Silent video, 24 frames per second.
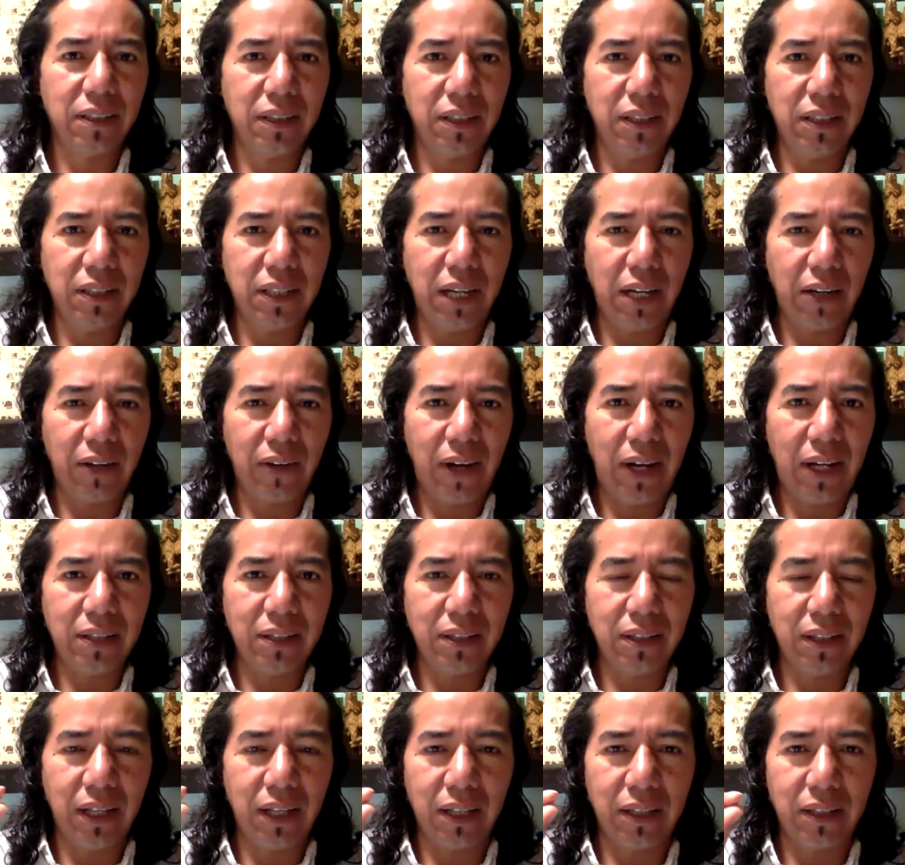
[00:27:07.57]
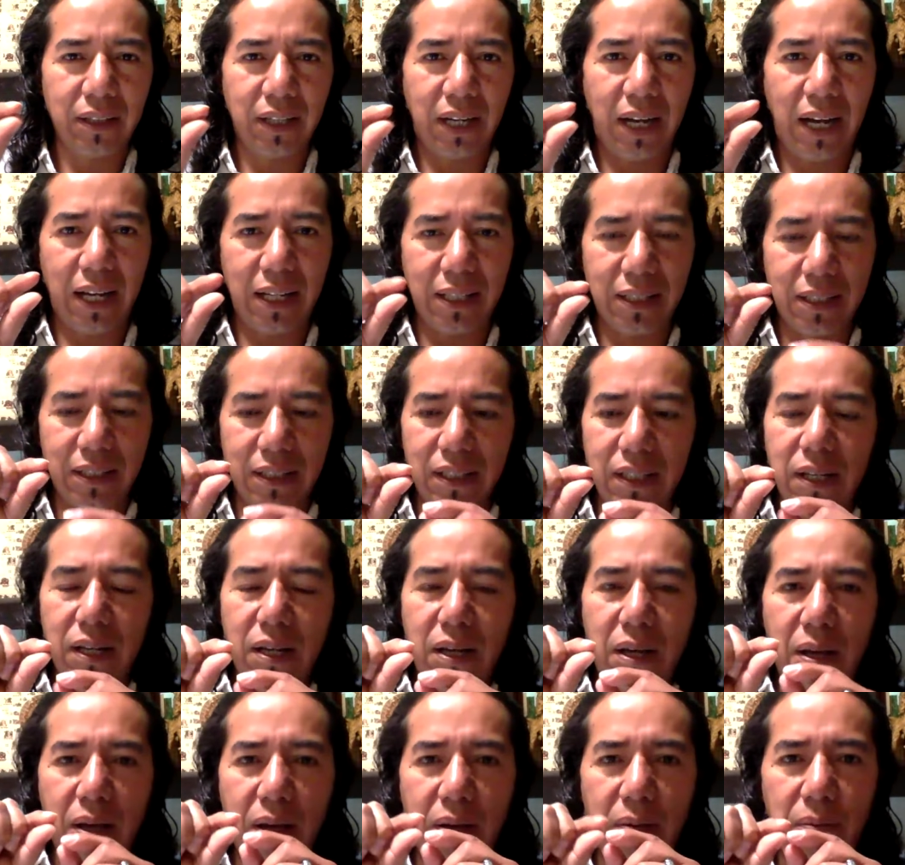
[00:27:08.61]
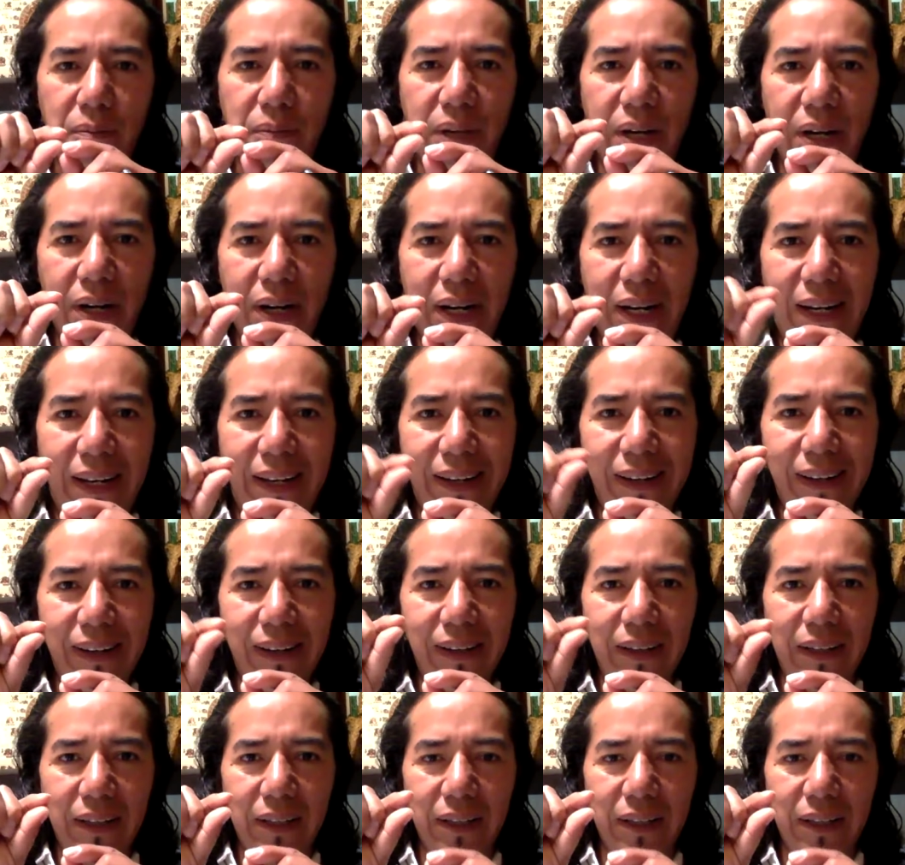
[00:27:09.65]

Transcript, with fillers: It's a grass that has very little,